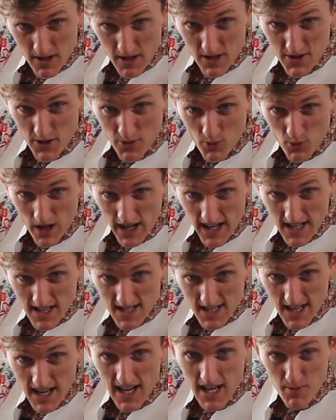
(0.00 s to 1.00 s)
here on the right
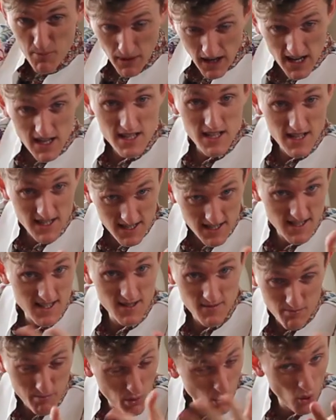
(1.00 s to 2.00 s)
side. Apparently this is
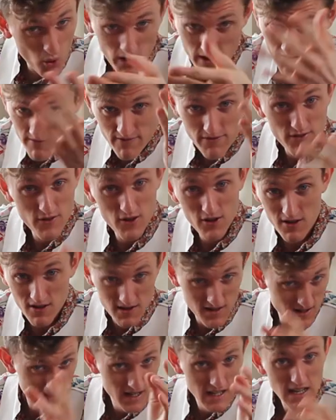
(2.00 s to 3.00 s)
important for
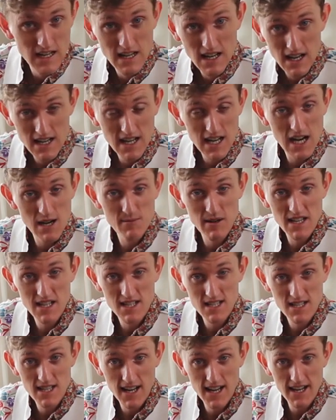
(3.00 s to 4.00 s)
a coming
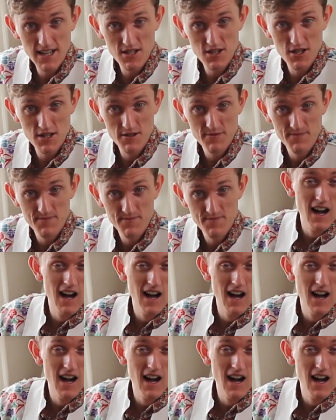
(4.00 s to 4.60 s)
stage.